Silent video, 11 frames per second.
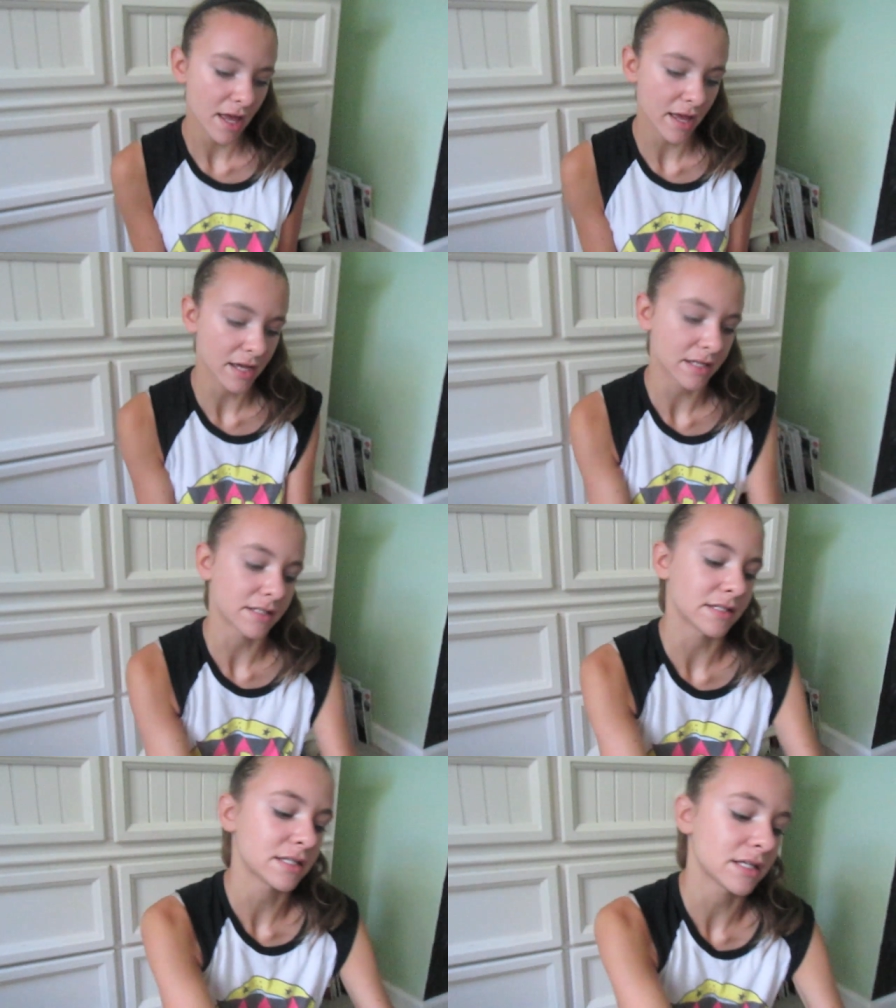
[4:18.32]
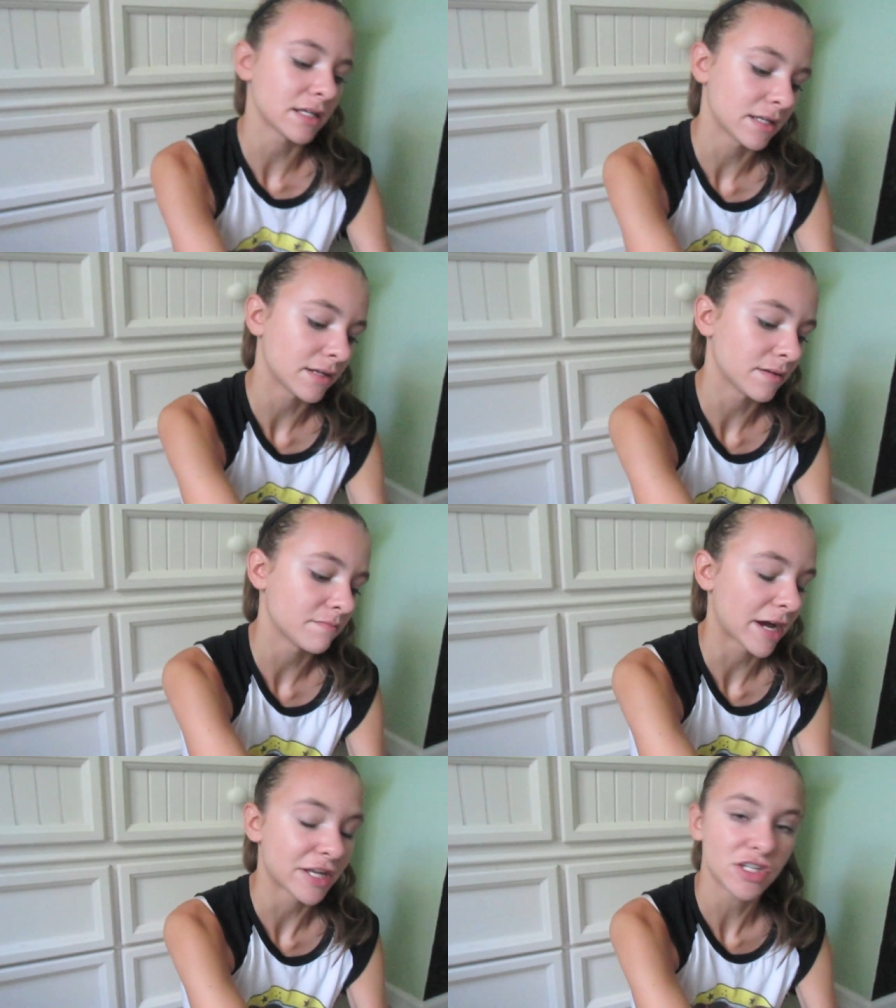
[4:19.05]
and
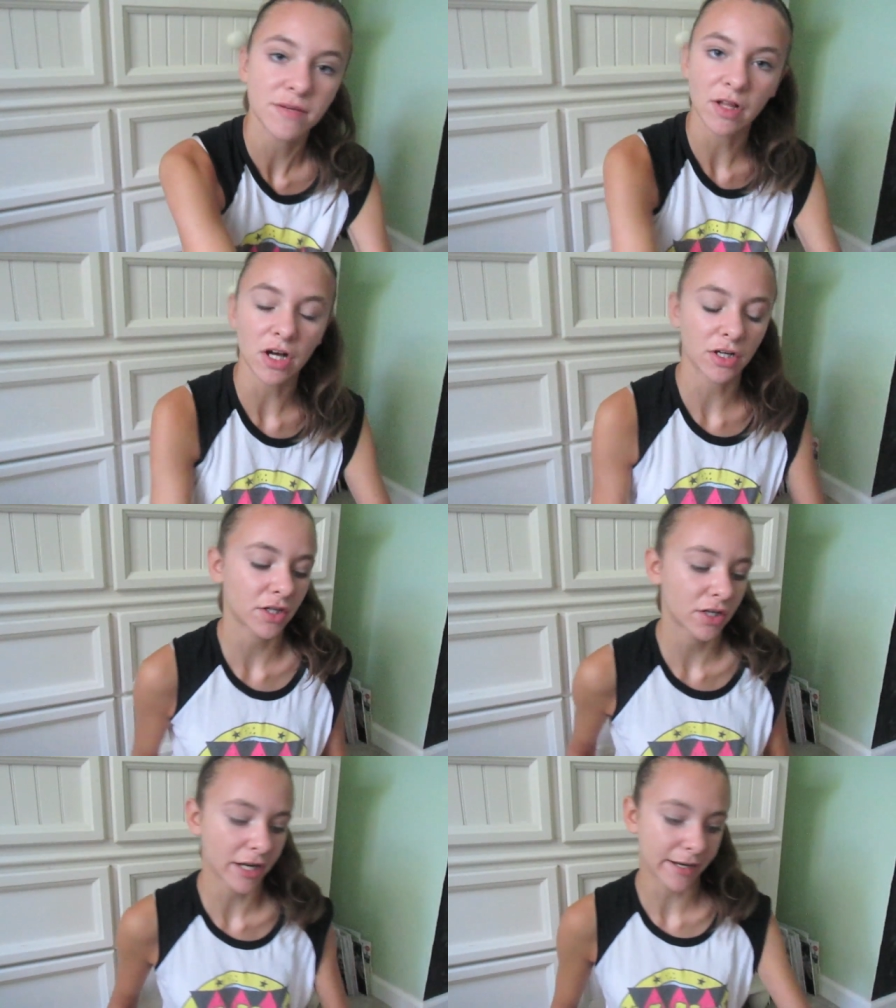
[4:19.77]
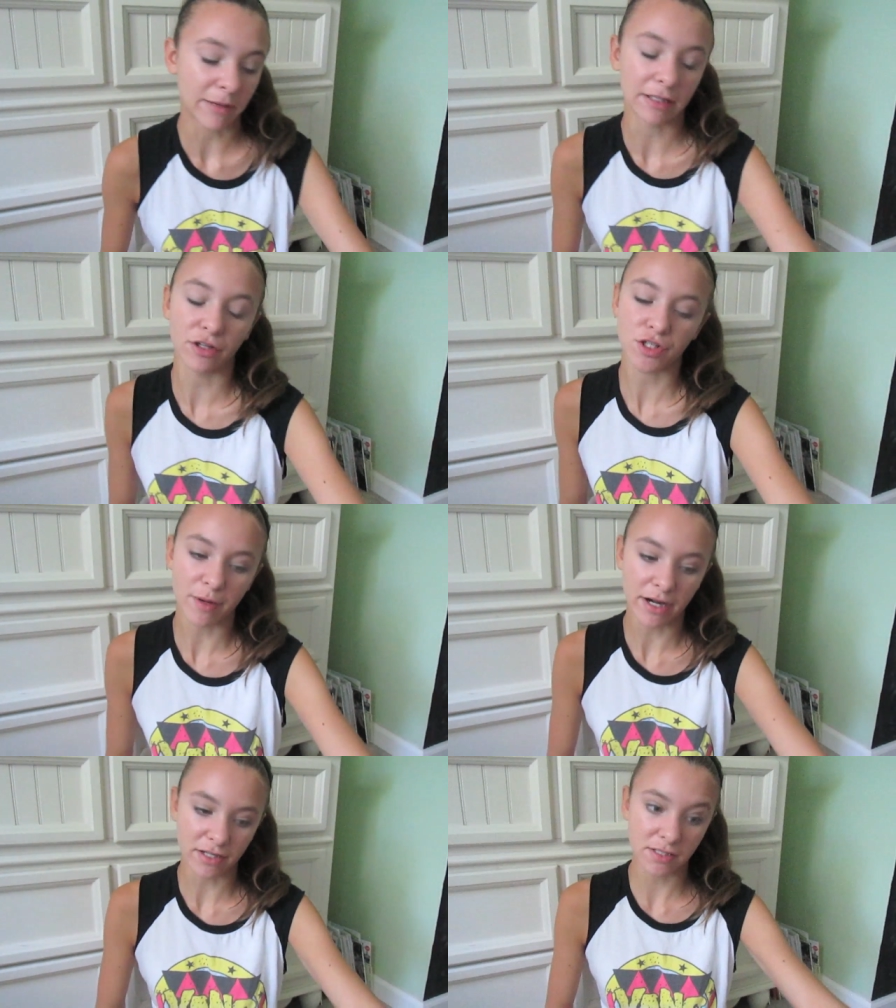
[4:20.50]
in my gym locker and in my
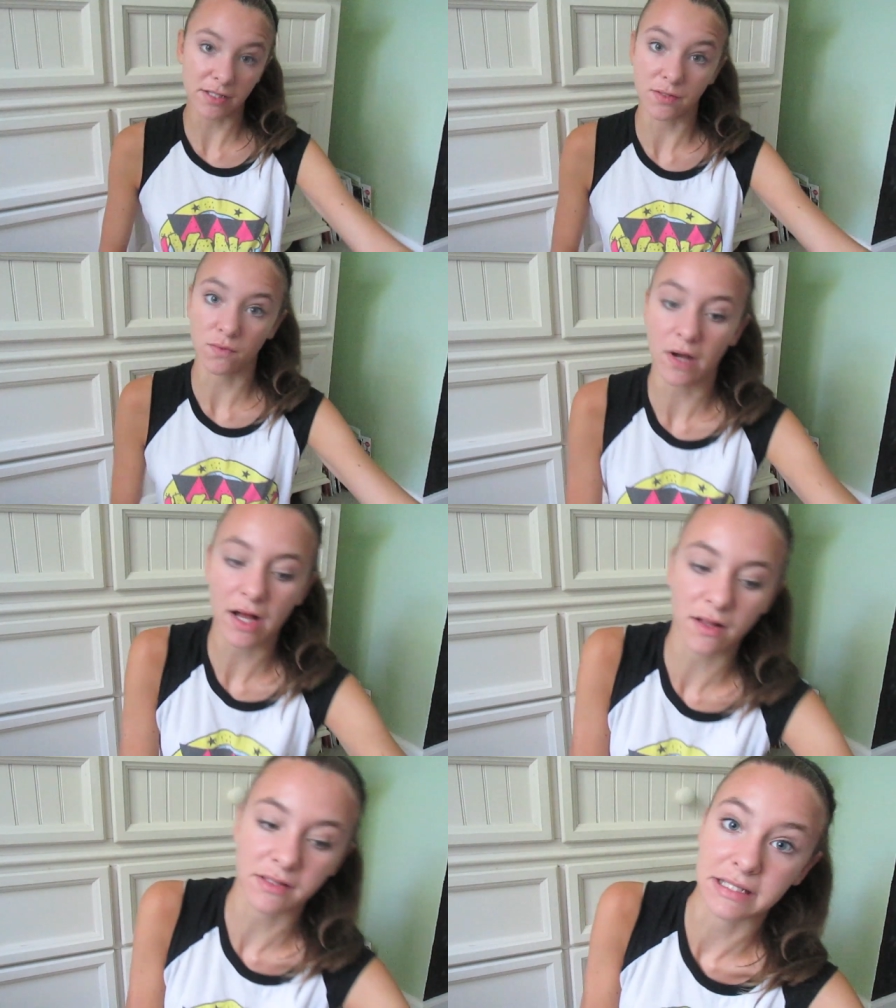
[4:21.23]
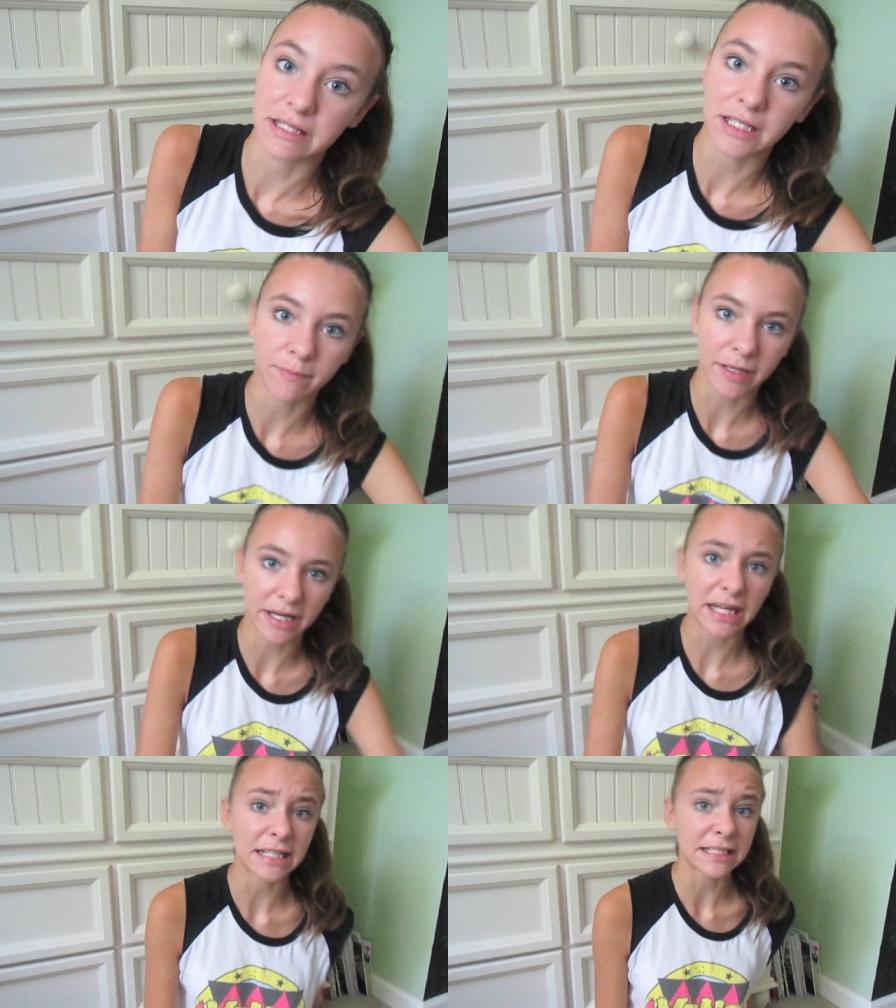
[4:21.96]
lunchbox as well to keep my
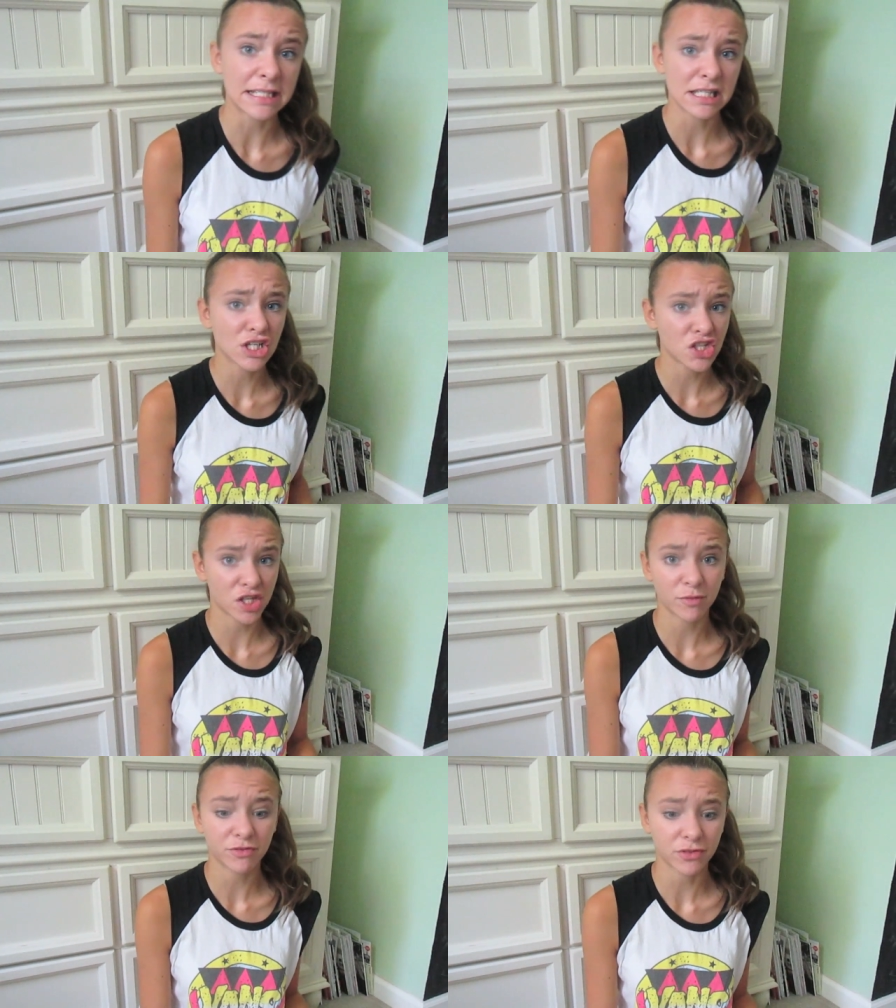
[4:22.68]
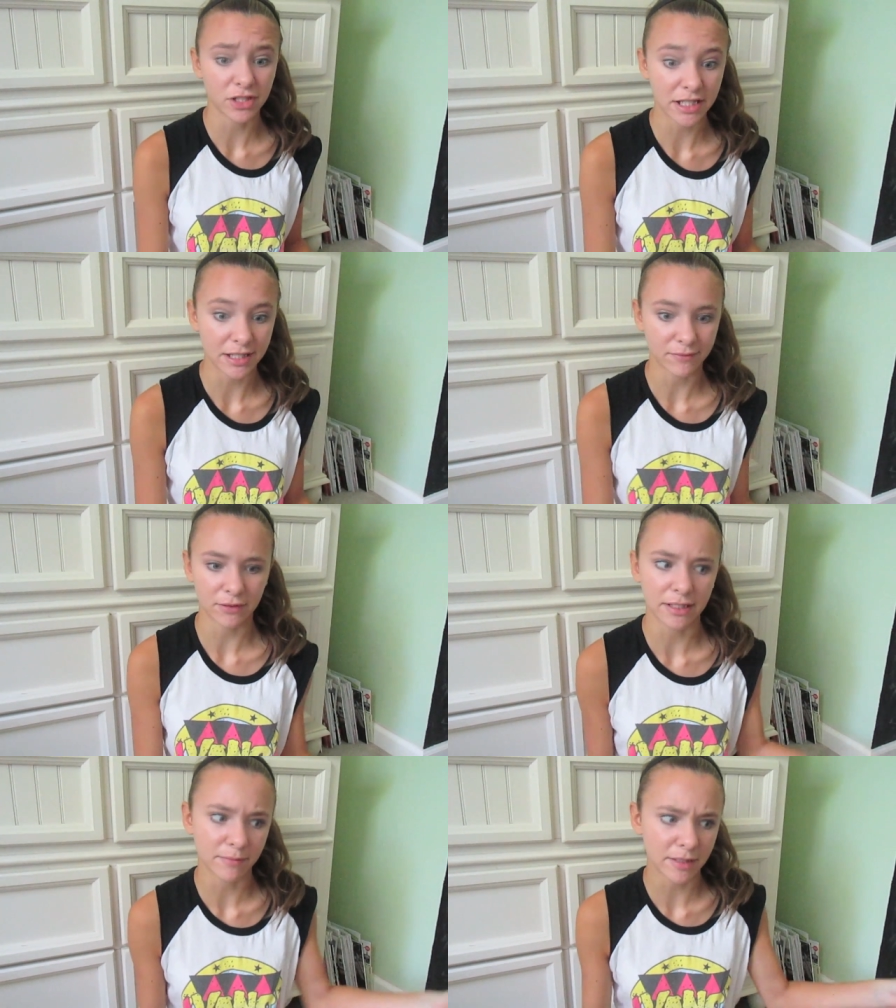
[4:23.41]
hands germ-free
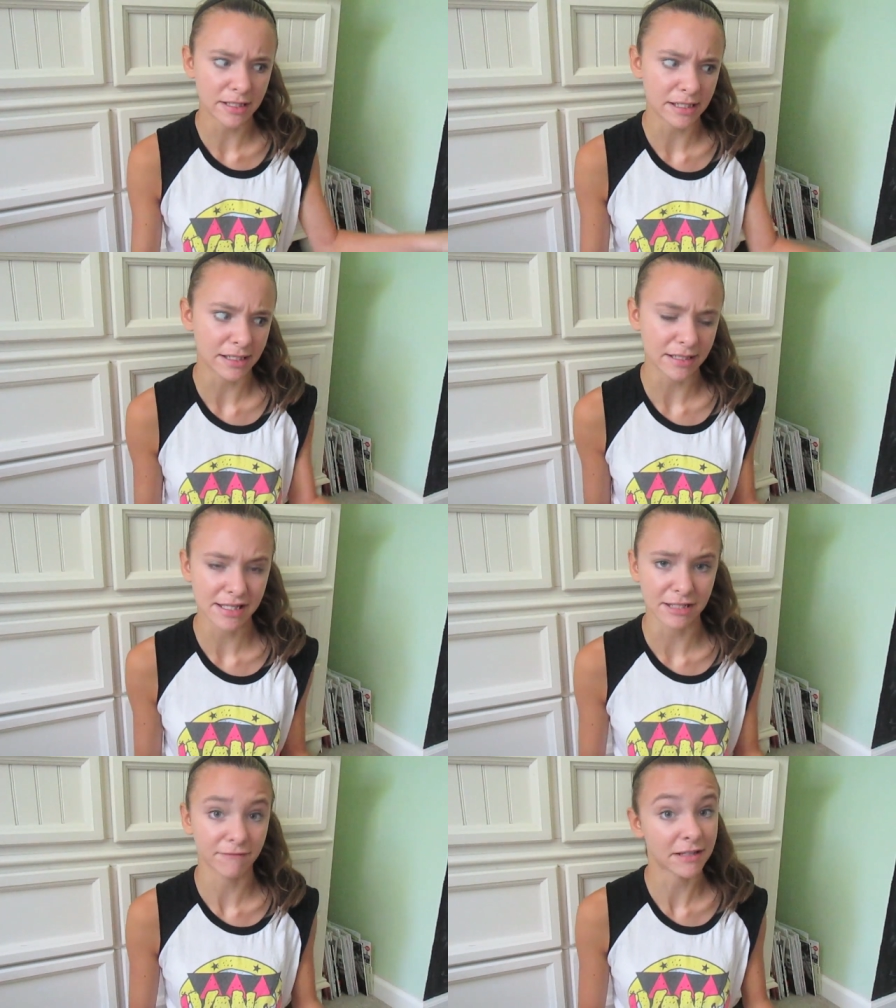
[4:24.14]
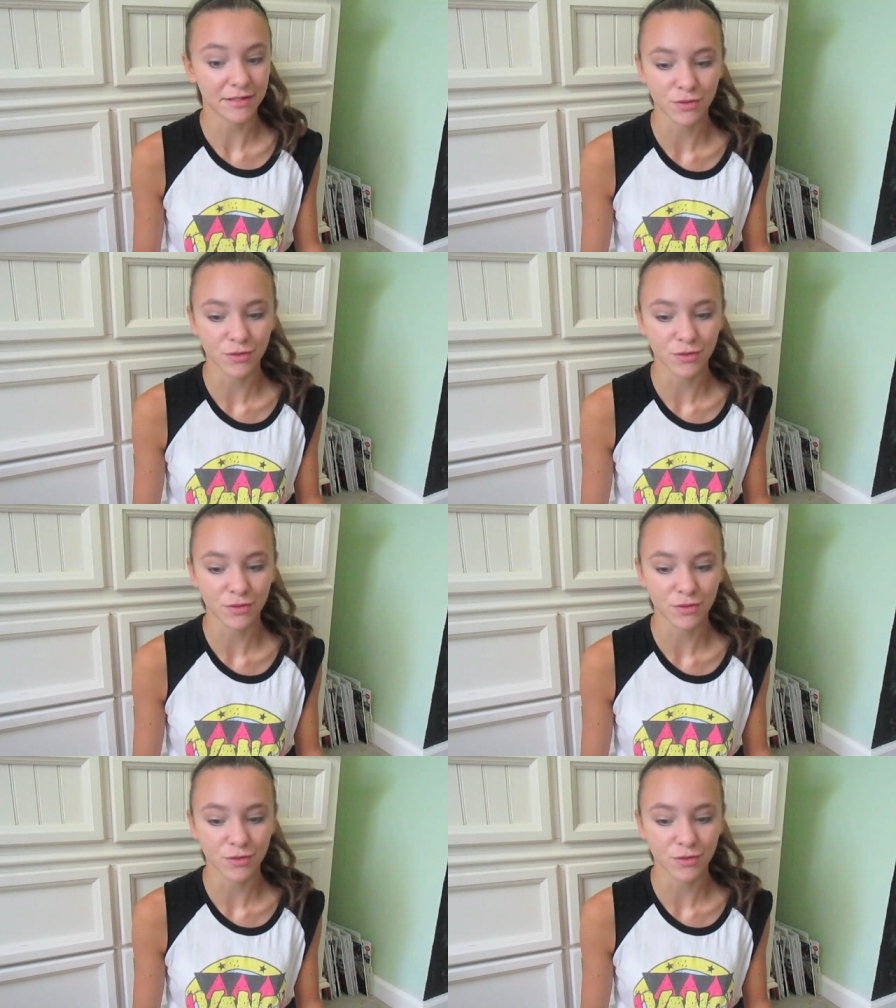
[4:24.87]
when I'm eating and stuff at